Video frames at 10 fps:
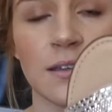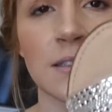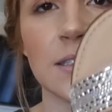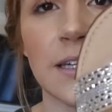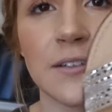
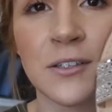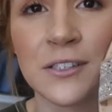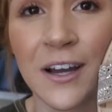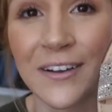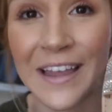these
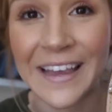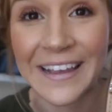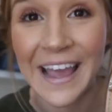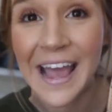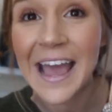sandals are
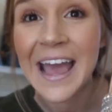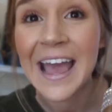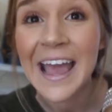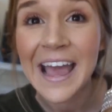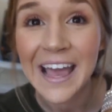like
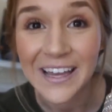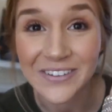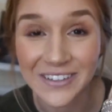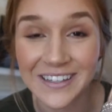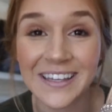
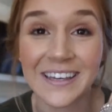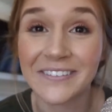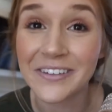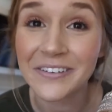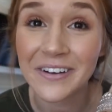everything.
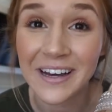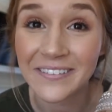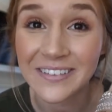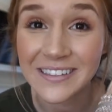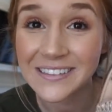If you don't
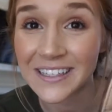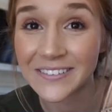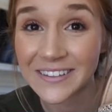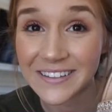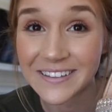have these, like,
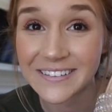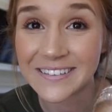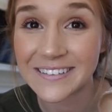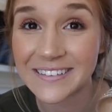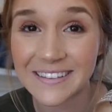what are you
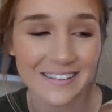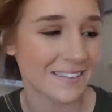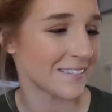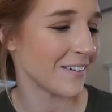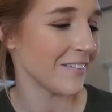doing? Like,
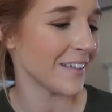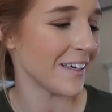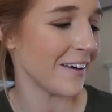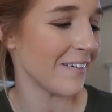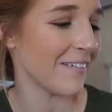they're so
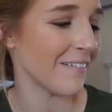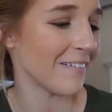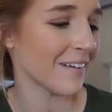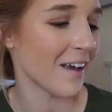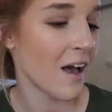
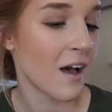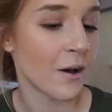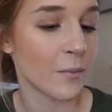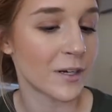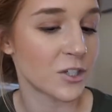cute.
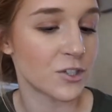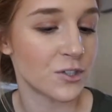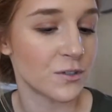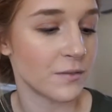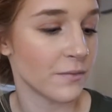Oh my
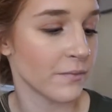sh.